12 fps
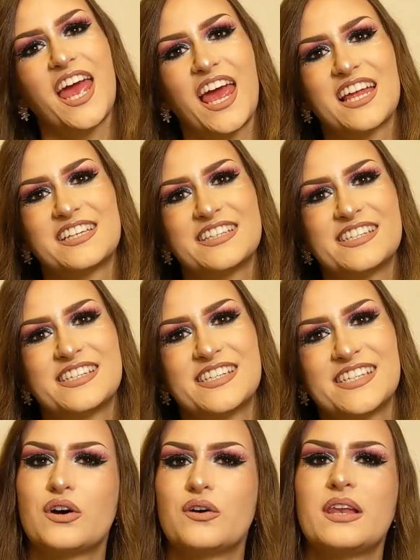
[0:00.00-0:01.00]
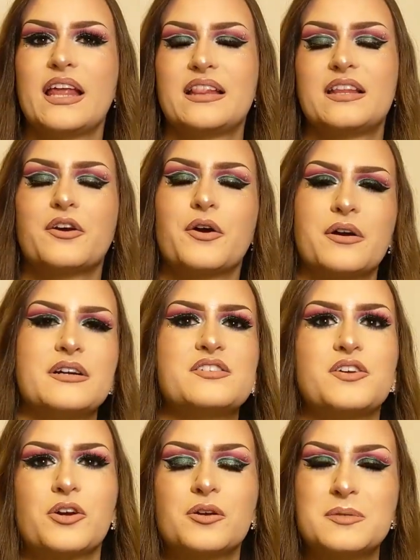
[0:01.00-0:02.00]
and don't let the current
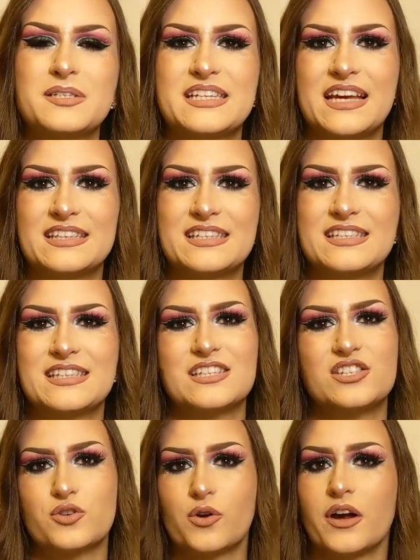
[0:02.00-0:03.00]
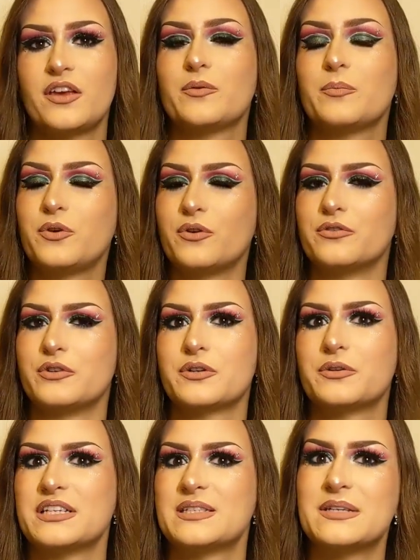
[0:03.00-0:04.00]
circumstances destroy your beautiful
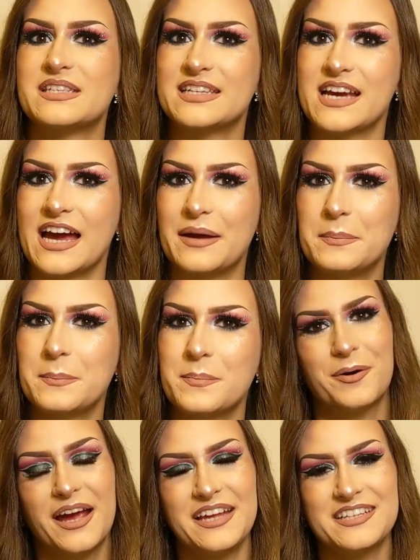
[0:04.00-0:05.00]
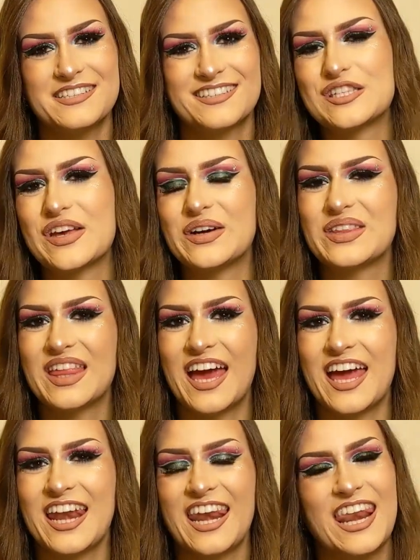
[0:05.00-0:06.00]
Christmas time. Alright? So
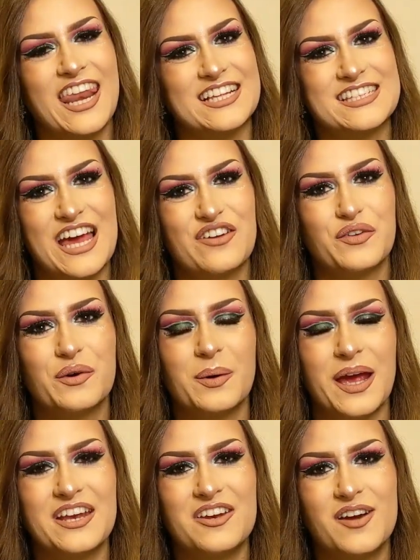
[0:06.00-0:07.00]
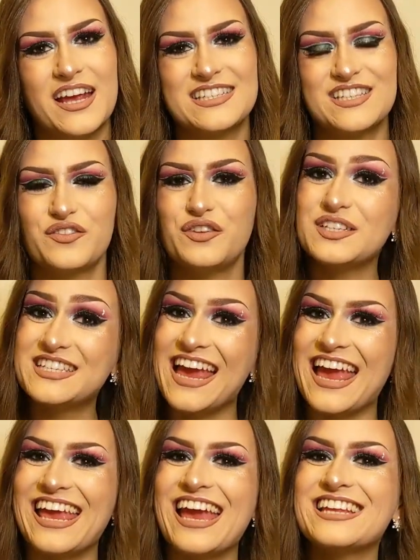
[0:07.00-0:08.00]
then let's have a great rest of your
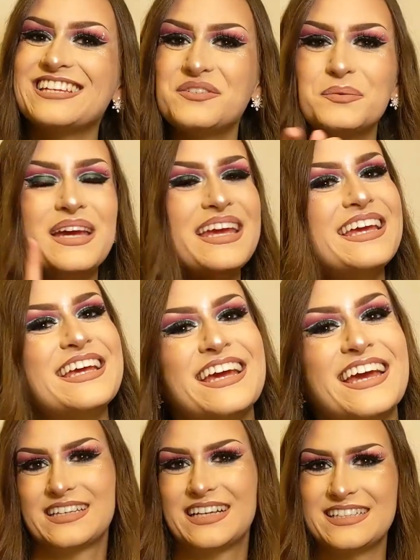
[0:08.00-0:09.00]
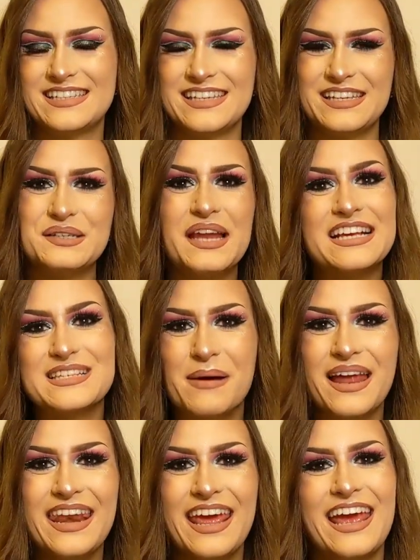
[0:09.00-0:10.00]
day and week, and I'll see you next
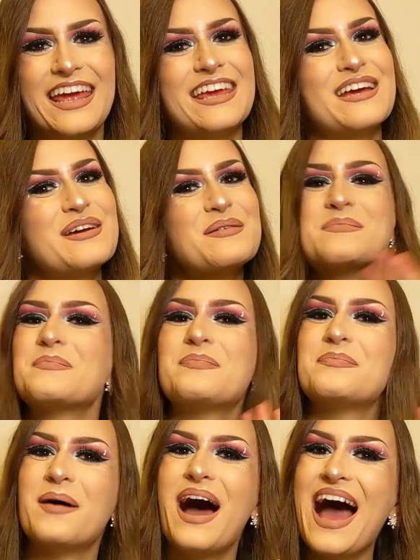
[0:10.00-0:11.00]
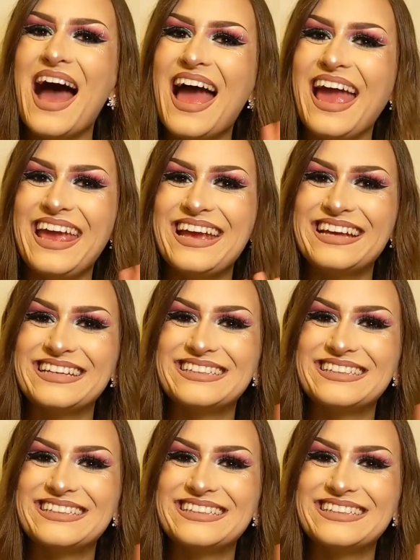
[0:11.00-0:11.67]
Monday. Bye!